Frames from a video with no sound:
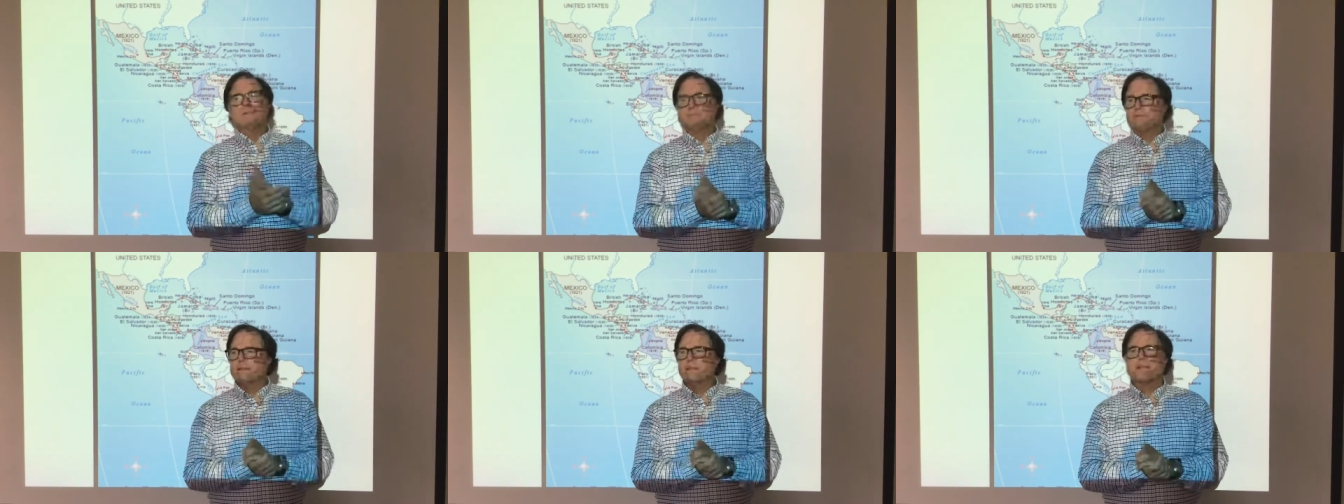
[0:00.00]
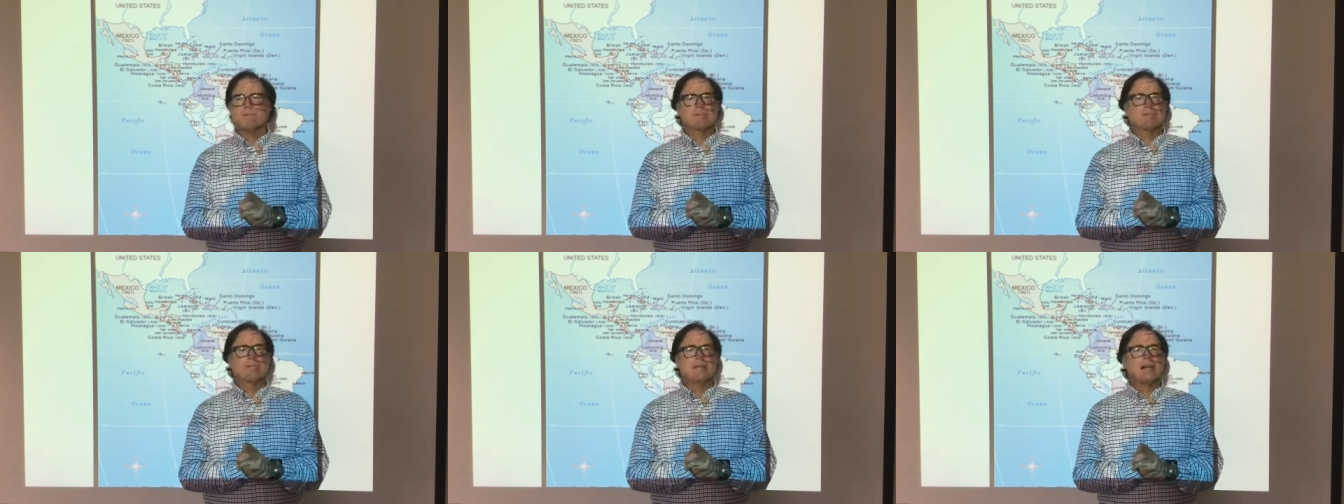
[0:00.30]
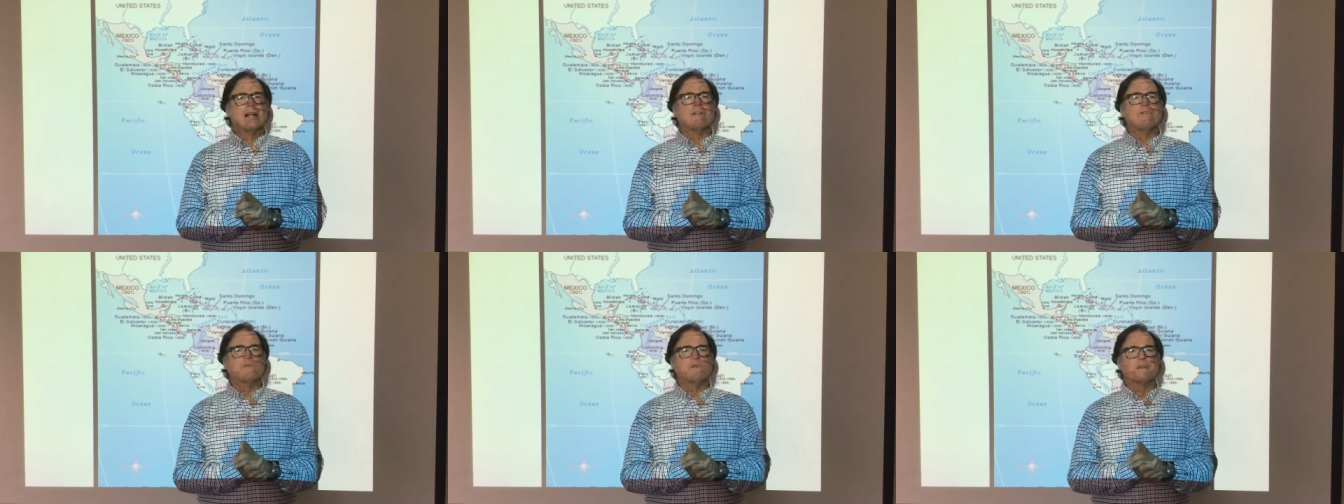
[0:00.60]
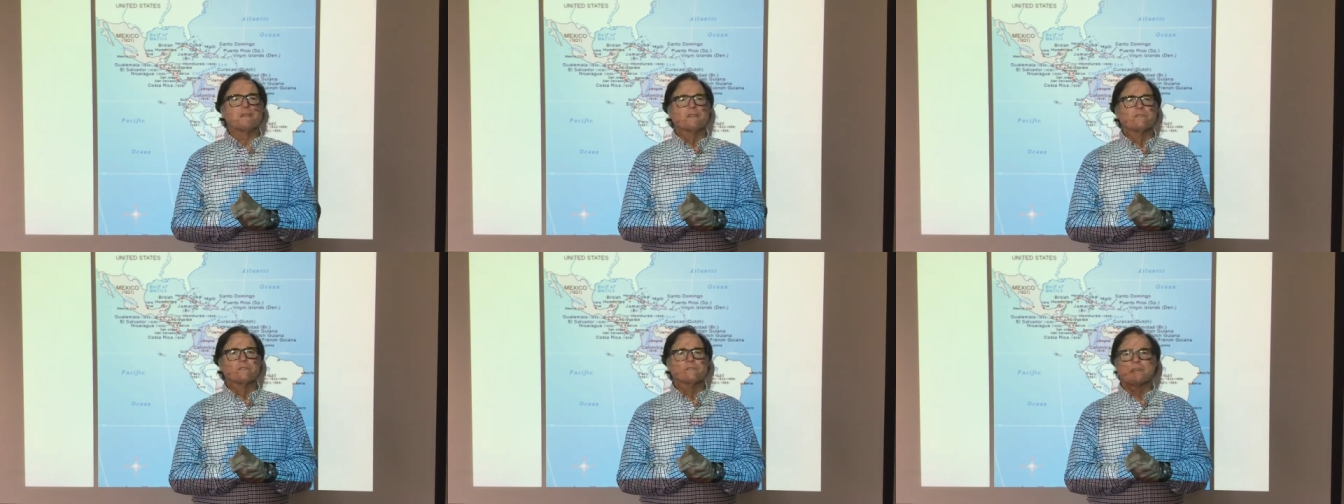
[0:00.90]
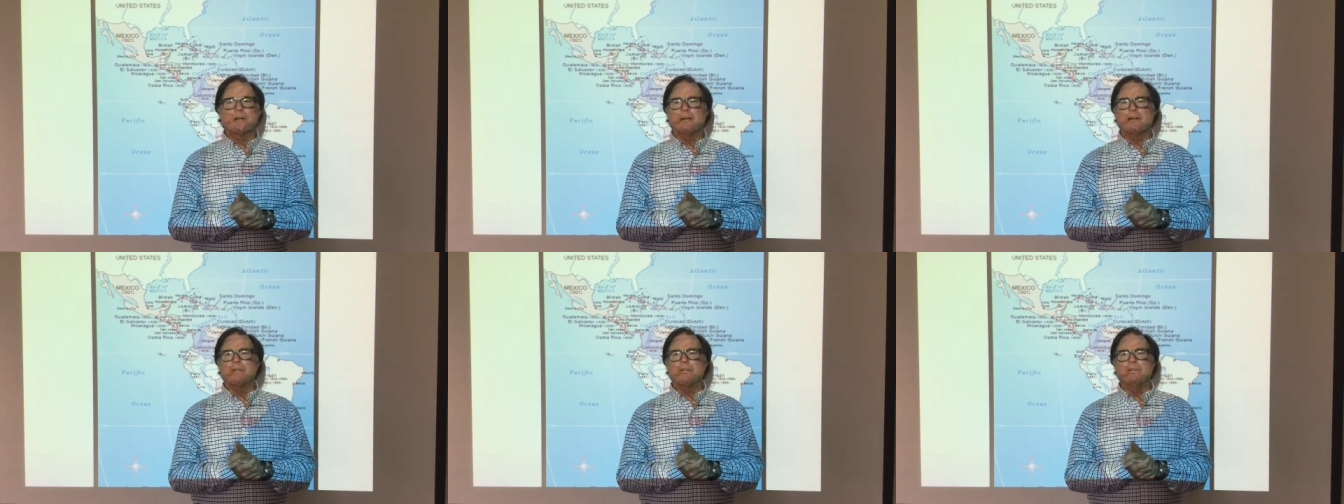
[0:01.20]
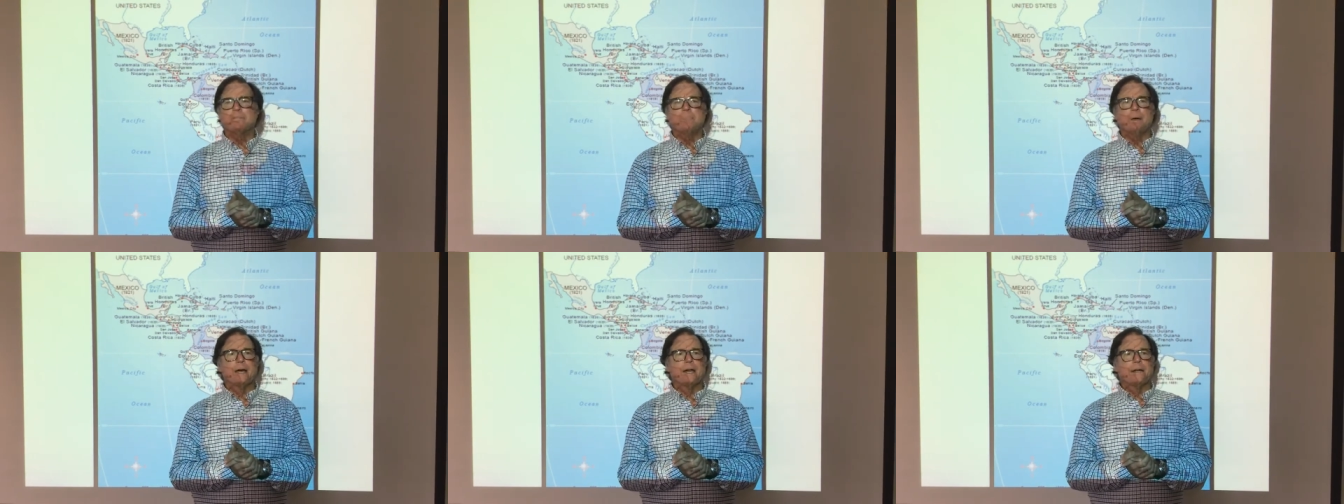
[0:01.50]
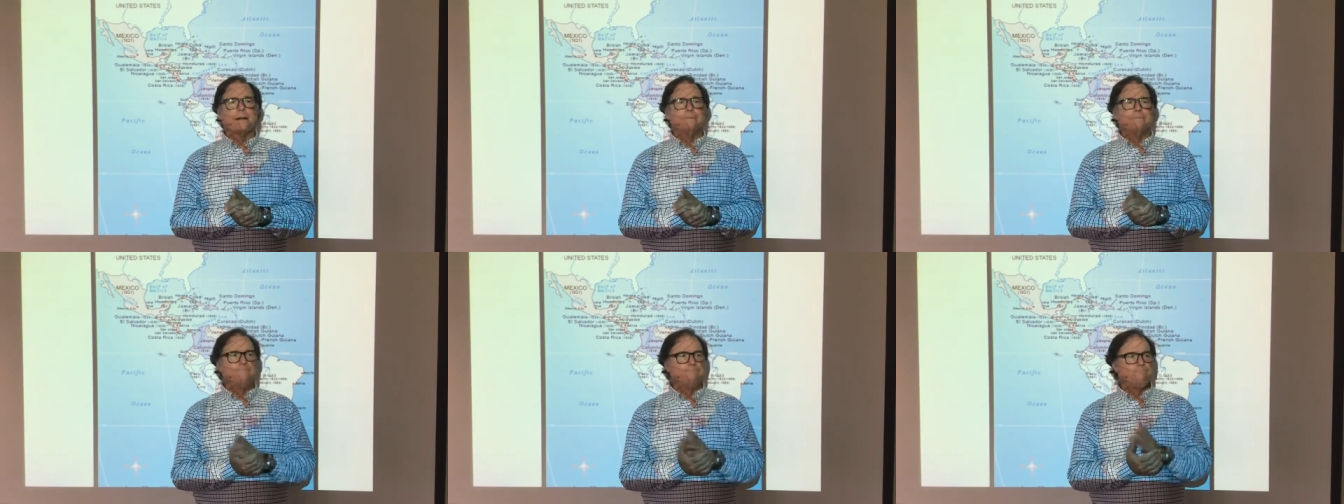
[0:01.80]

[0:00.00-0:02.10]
really with California, they were trying to do better